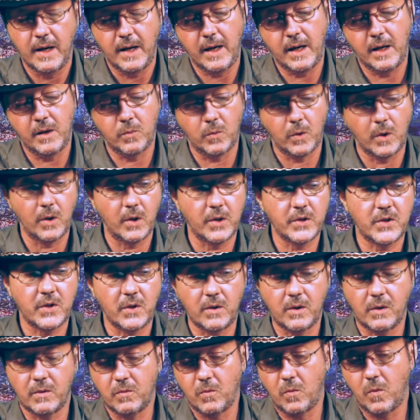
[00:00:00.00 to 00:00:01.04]
And we're
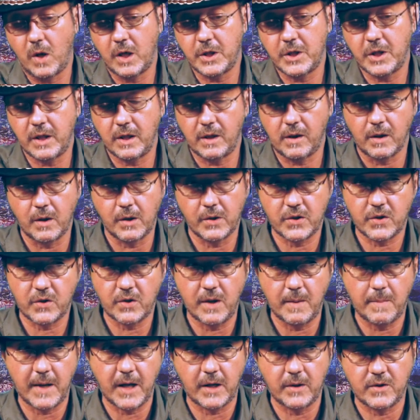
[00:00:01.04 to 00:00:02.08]
also watching closely
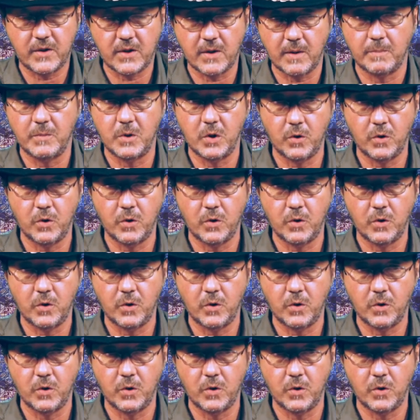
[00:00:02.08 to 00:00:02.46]
about some